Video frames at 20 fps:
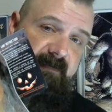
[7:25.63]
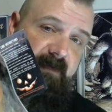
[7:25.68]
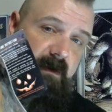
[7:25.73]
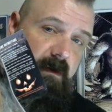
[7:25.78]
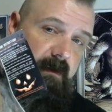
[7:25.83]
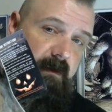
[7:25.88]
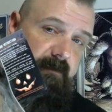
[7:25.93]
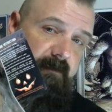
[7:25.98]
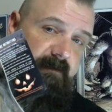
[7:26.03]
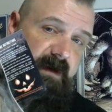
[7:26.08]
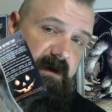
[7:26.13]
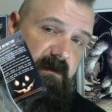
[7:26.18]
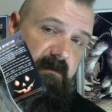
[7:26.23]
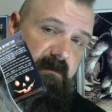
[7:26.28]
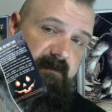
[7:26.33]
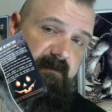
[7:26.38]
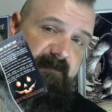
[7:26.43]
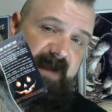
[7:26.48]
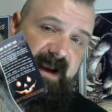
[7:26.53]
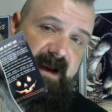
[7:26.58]
or
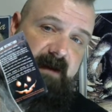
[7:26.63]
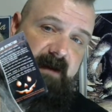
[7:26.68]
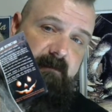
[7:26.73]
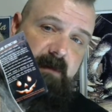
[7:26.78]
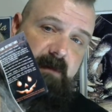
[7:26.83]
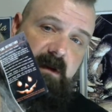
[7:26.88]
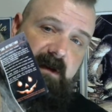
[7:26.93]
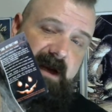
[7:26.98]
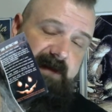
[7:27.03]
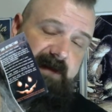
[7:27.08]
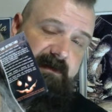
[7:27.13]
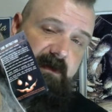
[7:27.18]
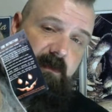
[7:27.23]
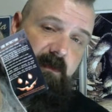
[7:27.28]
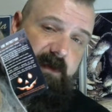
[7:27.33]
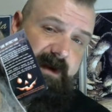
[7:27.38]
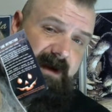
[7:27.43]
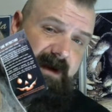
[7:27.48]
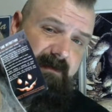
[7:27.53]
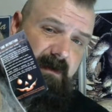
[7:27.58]
fan, collector,
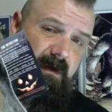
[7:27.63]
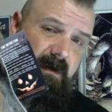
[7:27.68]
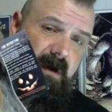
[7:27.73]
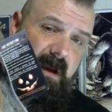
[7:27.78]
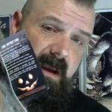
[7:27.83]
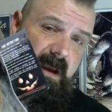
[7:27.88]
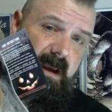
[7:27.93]
whatever,